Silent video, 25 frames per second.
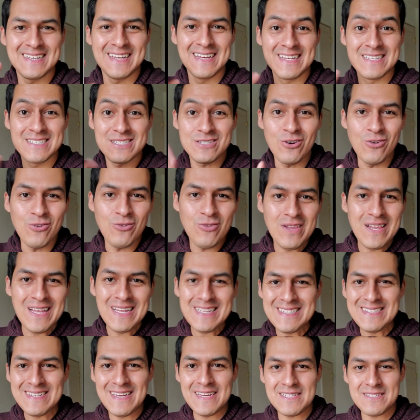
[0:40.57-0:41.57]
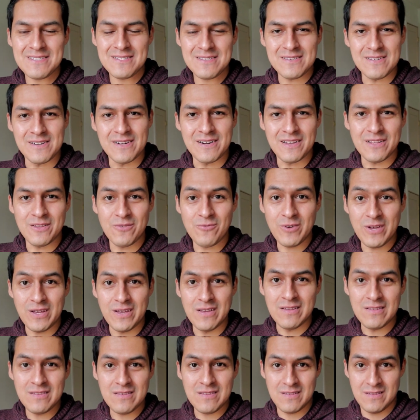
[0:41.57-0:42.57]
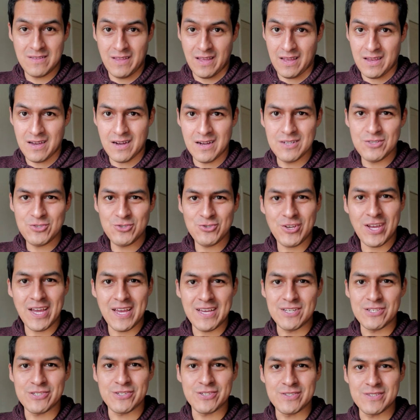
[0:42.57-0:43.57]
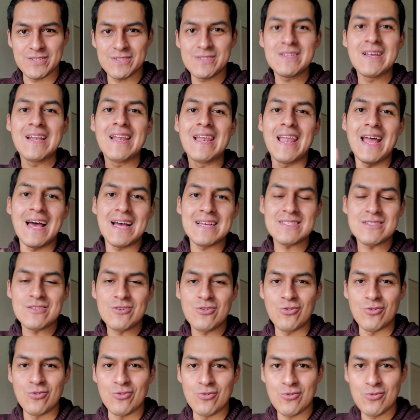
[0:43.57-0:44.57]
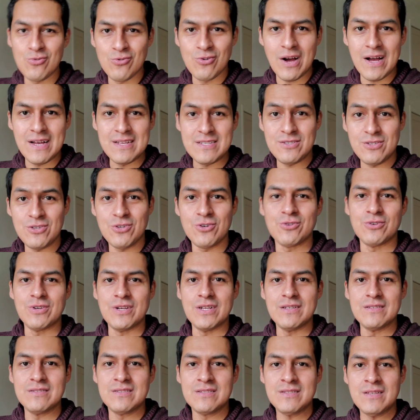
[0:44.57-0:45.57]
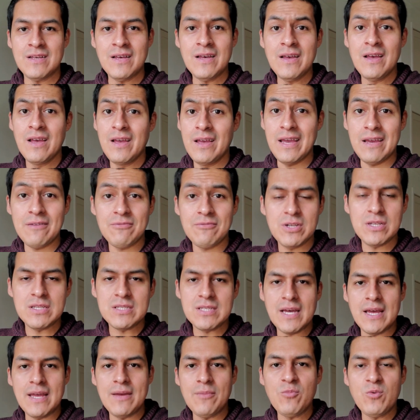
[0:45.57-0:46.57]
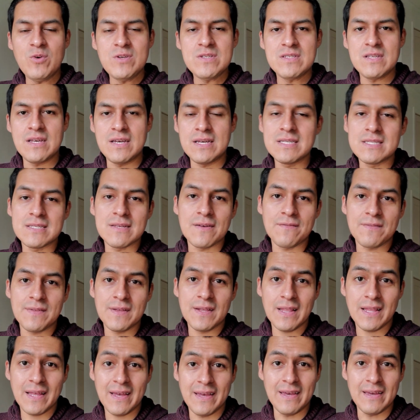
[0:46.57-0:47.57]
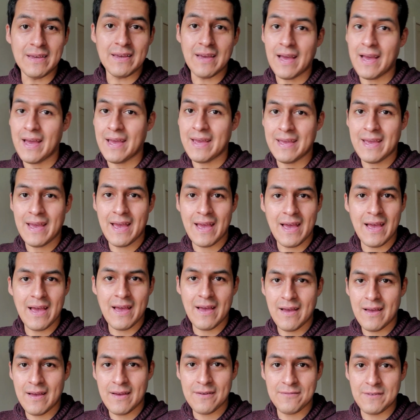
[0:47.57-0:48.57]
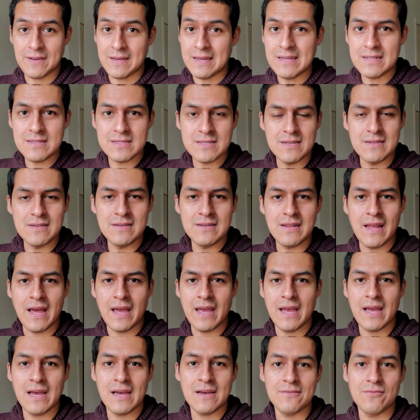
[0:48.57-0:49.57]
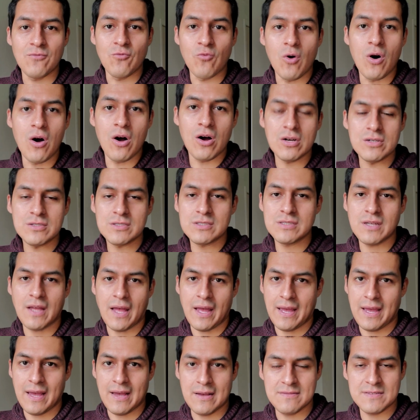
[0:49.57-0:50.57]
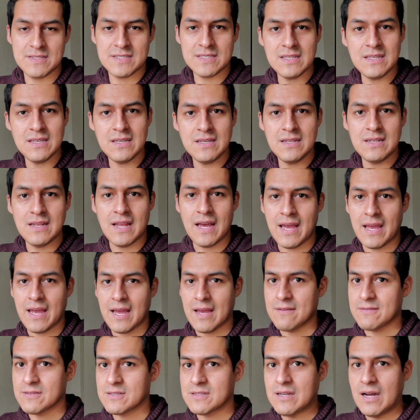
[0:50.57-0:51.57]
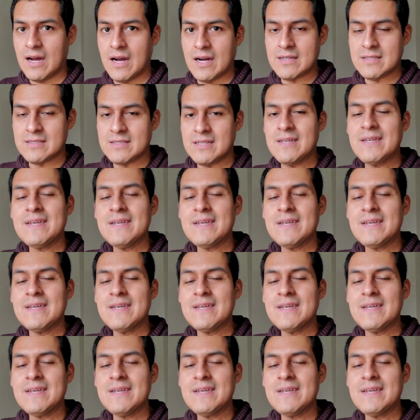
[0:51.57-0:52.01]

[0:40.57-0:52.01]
So let's get started with the conjugations, las conjugaciones. Every time we say something like I have eaten, I have walked, I have seen, I have talked,